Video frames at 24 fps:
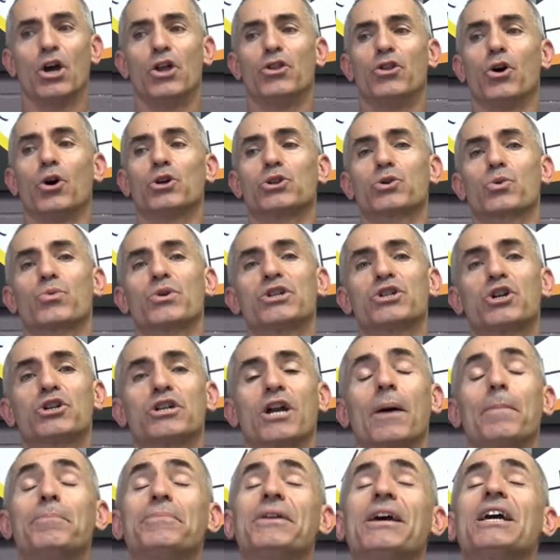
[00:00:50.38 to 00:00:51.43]
Those are research
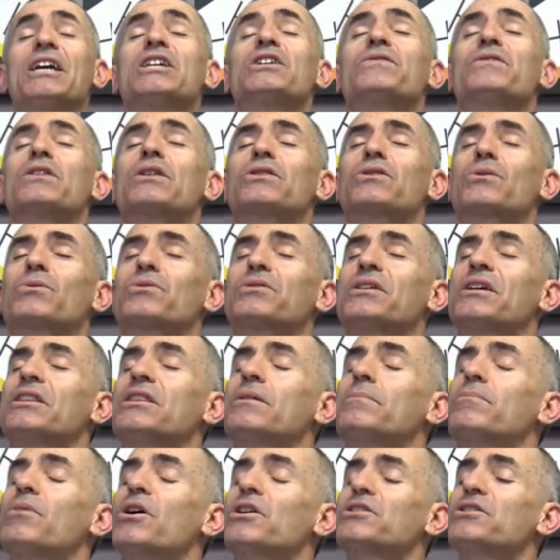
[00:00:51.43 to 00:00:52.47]
updates for the 13th
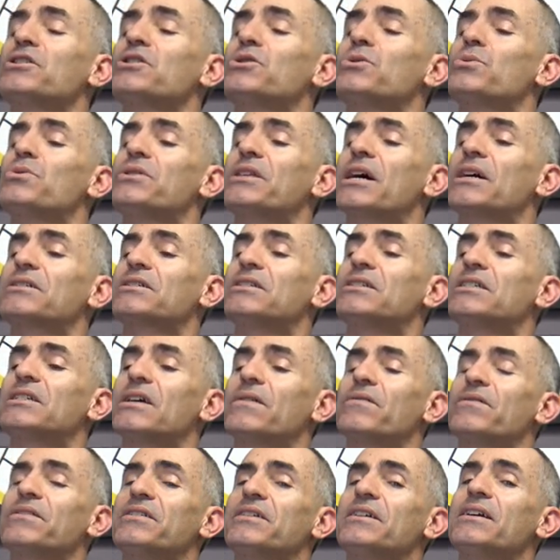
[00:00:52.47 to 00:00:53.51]
of March of
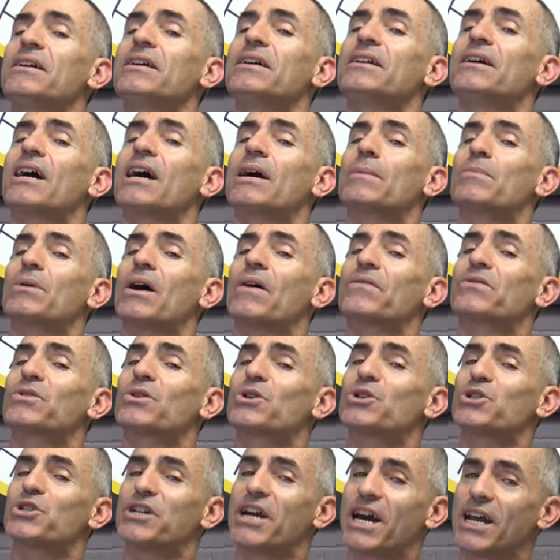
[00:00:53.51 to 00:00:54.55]
2017. I am Ralph
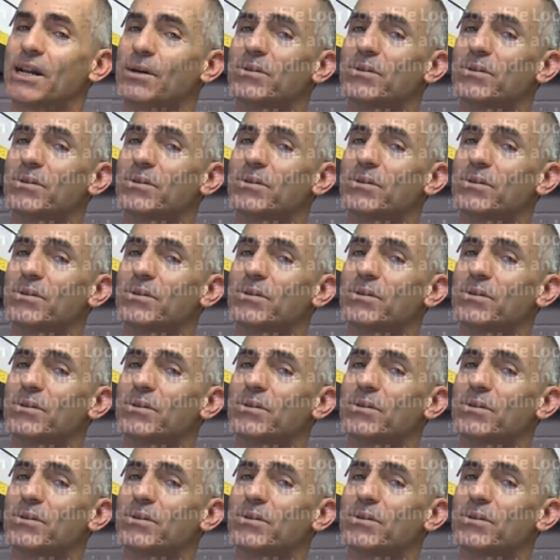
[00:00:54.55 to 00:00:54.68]
Turkjian.